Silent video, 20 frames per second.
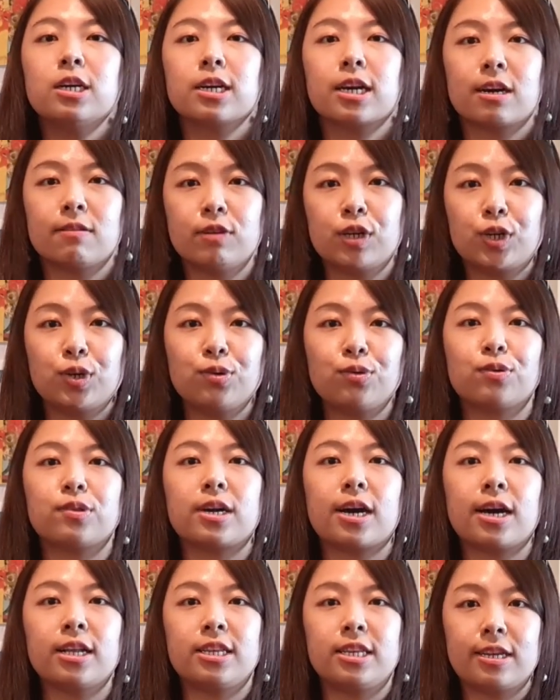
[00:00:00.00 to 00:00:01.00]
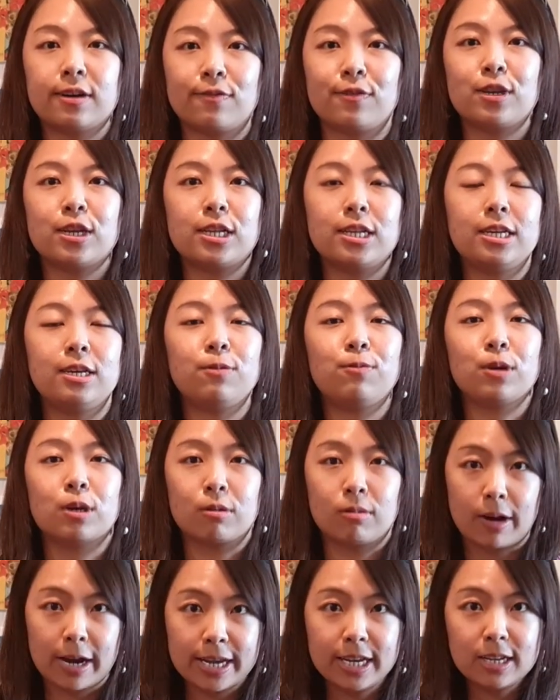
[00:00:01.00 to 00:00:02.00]
Covered shoes are definitely
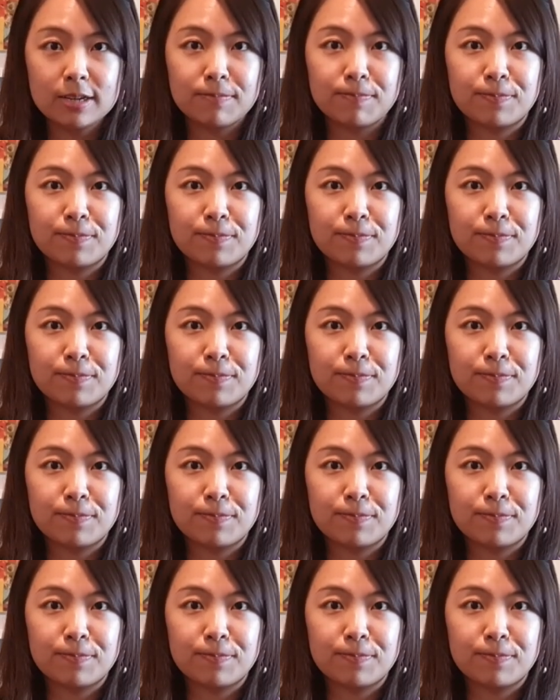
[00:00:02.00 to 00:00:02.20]
required.